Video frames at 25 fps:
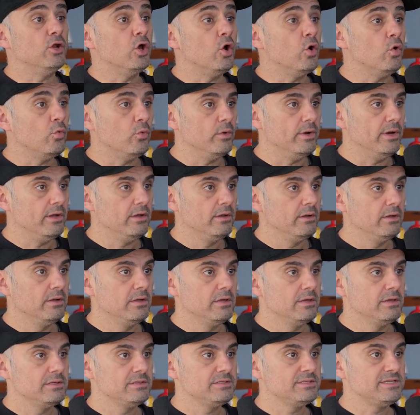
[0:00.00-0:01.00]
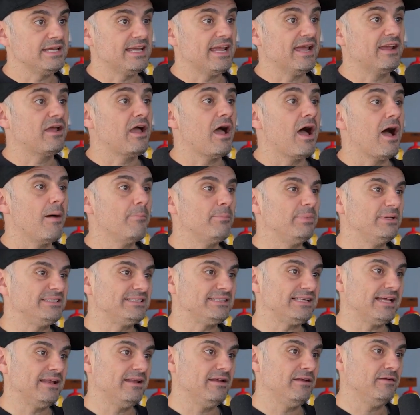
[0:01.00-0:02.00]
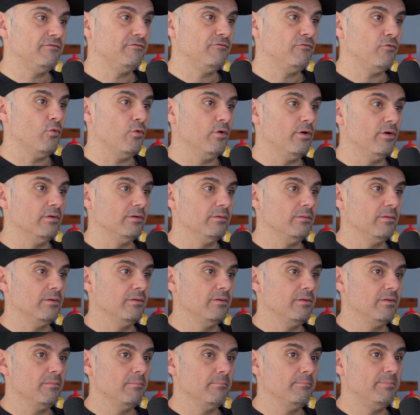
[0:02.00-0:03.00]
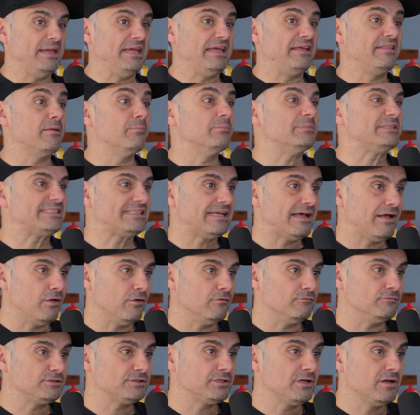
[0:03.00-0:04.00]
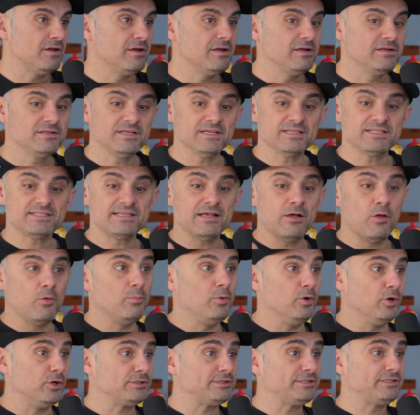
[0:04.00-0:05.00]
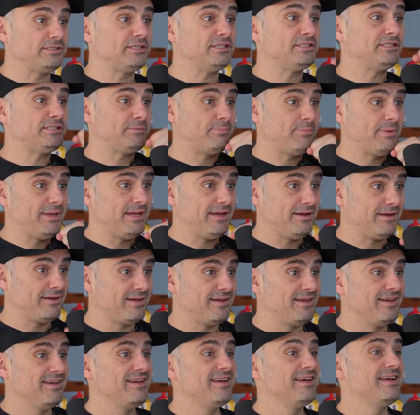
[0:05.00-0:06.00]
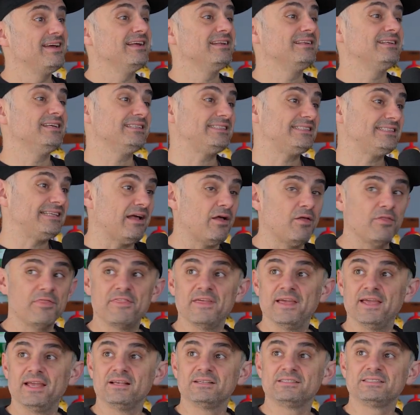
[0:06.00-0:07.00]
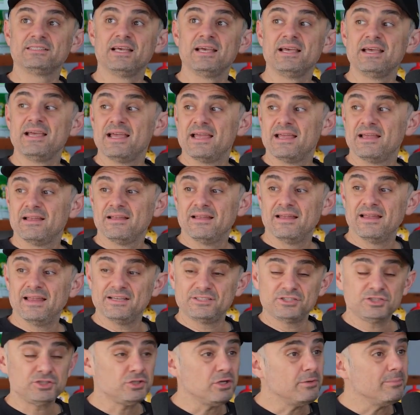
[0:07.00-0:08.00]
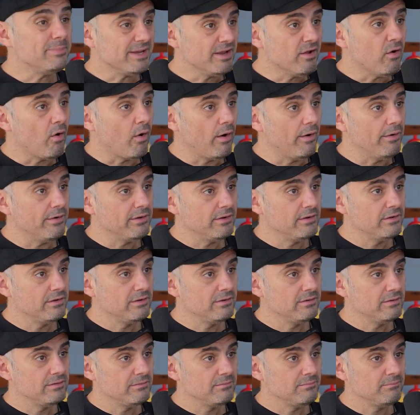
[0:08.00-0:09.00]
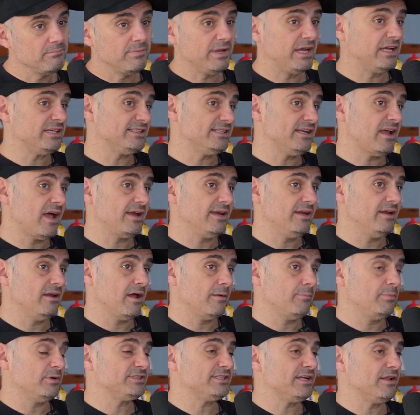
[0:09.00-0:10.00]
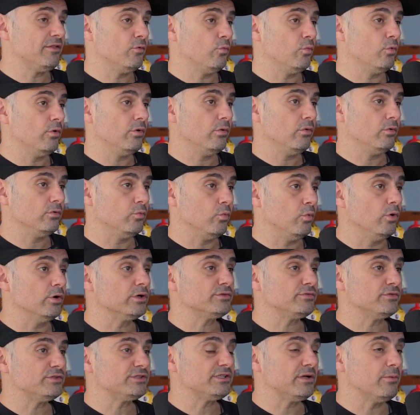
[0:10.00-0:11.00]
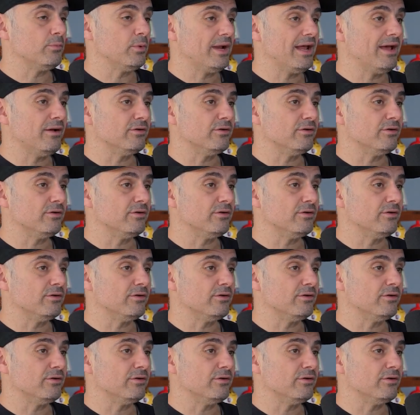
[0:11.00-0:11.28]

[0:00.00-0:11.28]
known, to get compensated for being themselves, to sell books, to speak, to sell things. It should be hard because 99% of the world works for someone